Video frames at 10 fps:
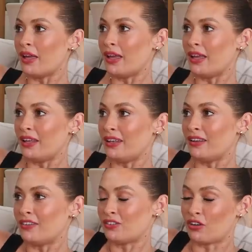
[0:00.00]

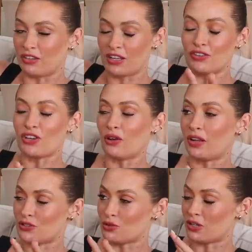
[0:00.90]
in, sorry, if you don't
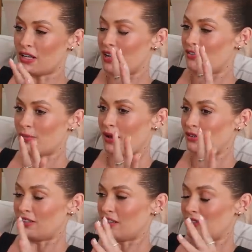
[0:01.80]
like talking hearing
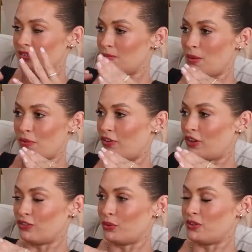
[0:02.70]
about sickness and maybe
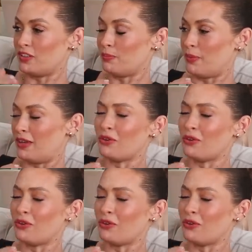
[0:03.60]
fast forward this bit,